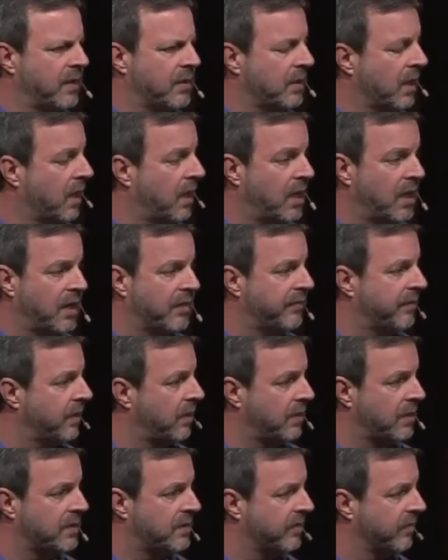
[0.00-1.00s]
And I have
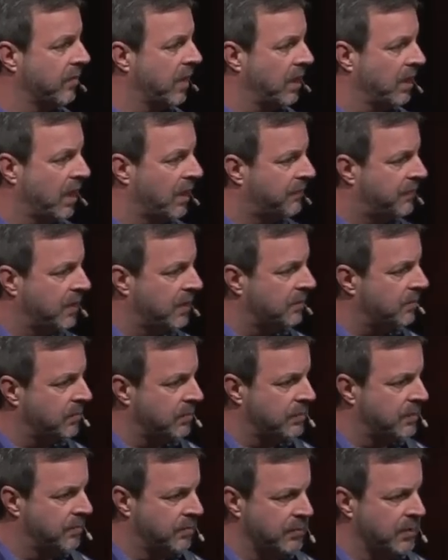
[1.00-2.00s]
areas of my life that,
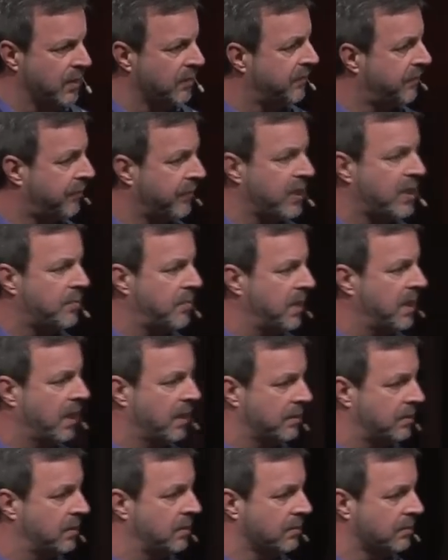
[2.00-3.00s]
you know, freak me
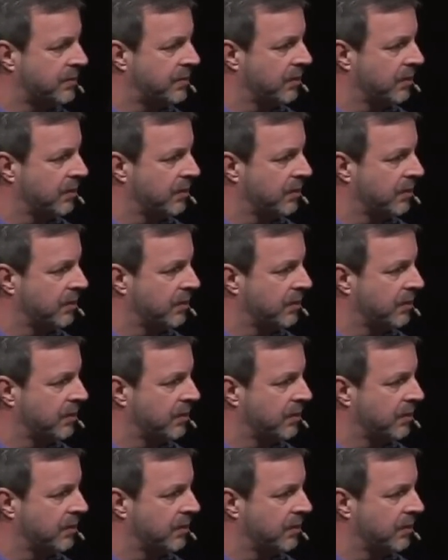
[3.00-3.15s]
out too.